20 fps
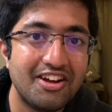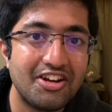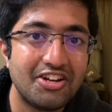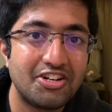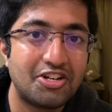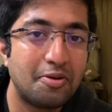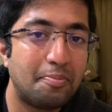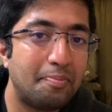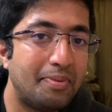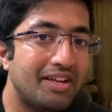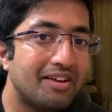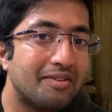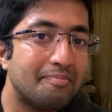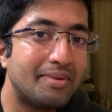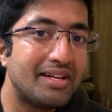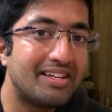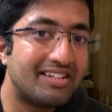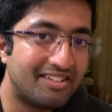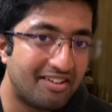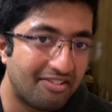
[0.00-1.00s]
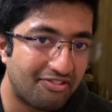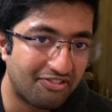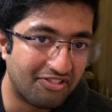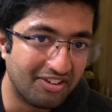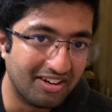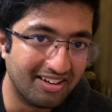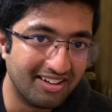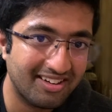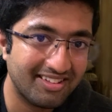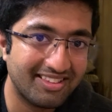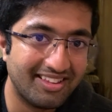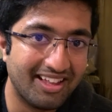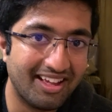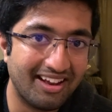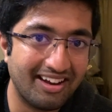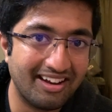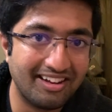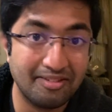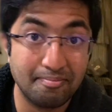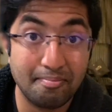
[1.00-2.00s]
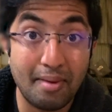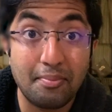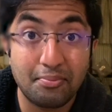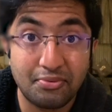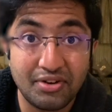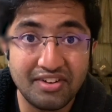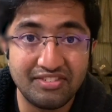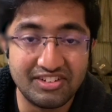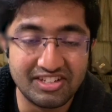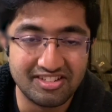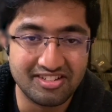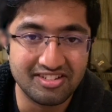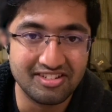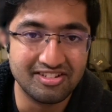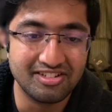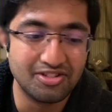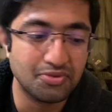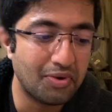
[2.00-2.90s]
to be a bit different than my previous years,